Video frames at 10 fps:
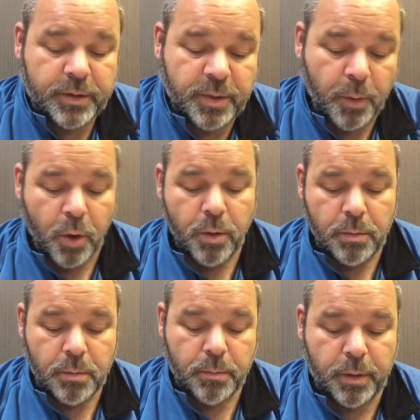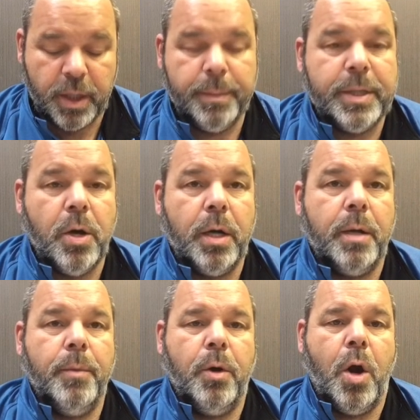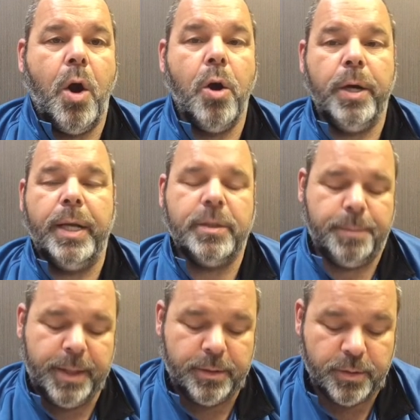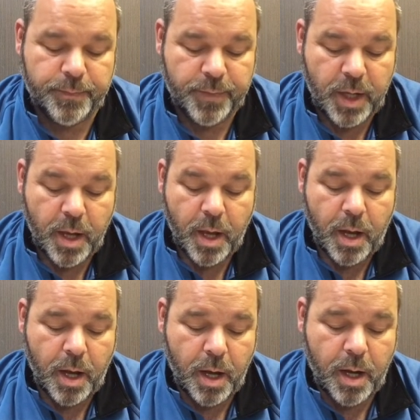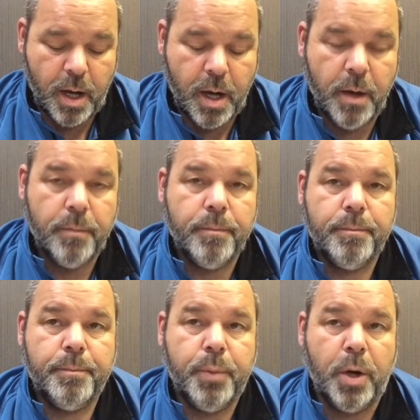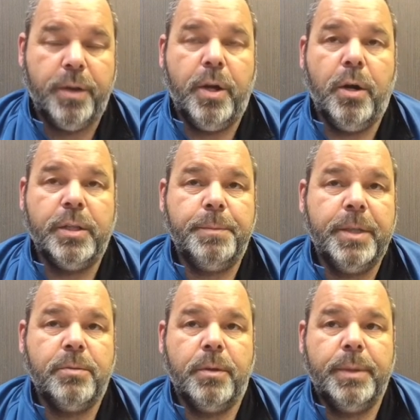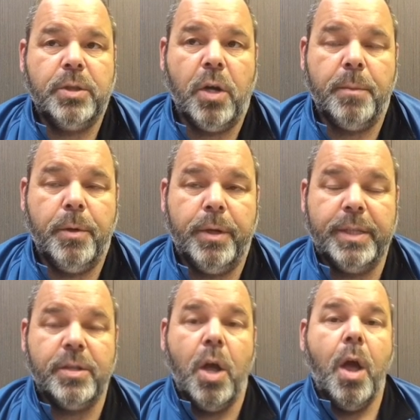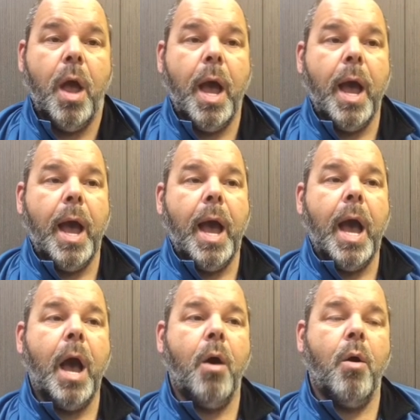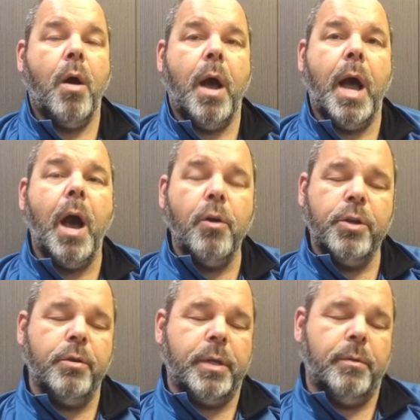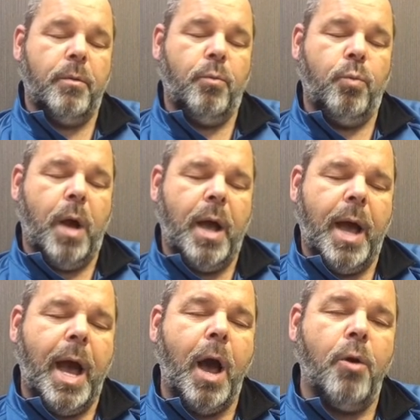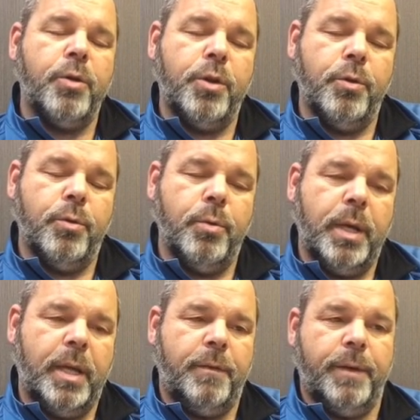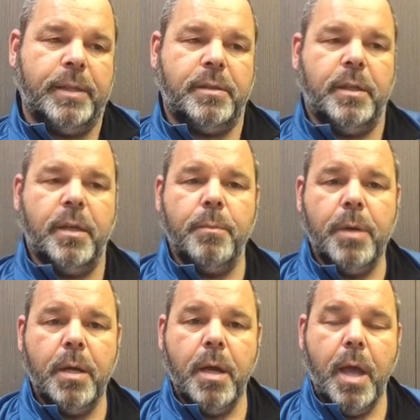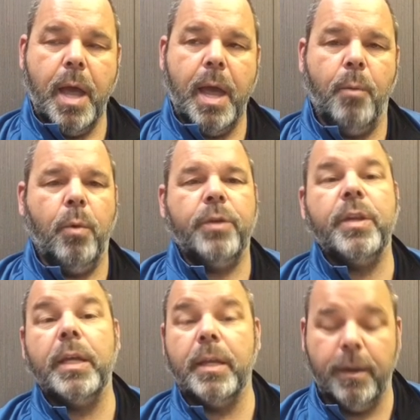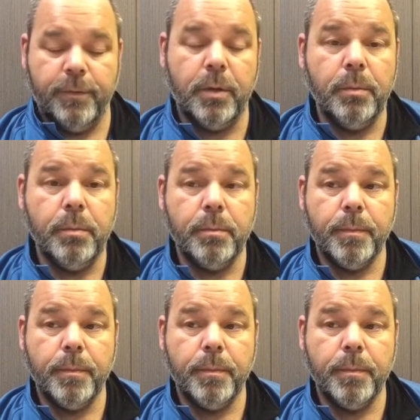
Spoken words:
Tomorrow, we're going to be talking about RESPs. Part of the RSPs we're going to be talking about is how you invest in them and what they give you.